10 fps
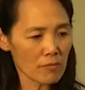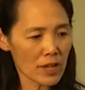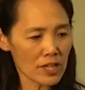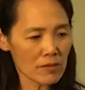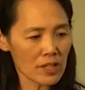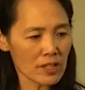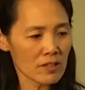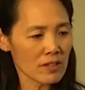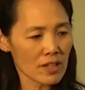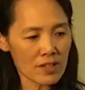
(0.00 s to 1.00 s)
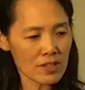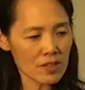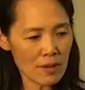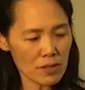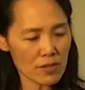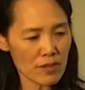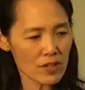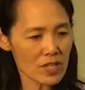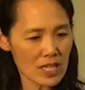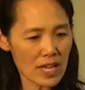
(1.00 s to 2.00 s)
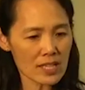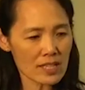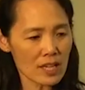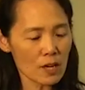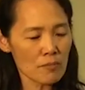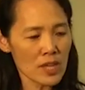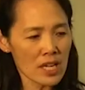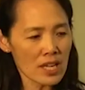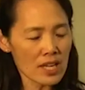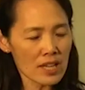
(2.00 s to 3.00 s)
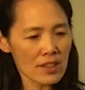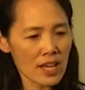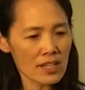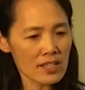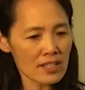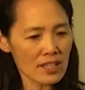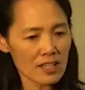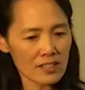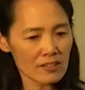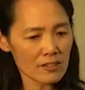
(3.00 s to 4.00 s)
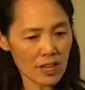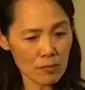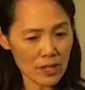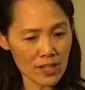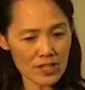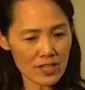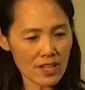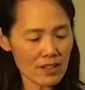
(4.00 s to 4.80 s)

pandemic, and this happens with every state, or outbreak, I should say.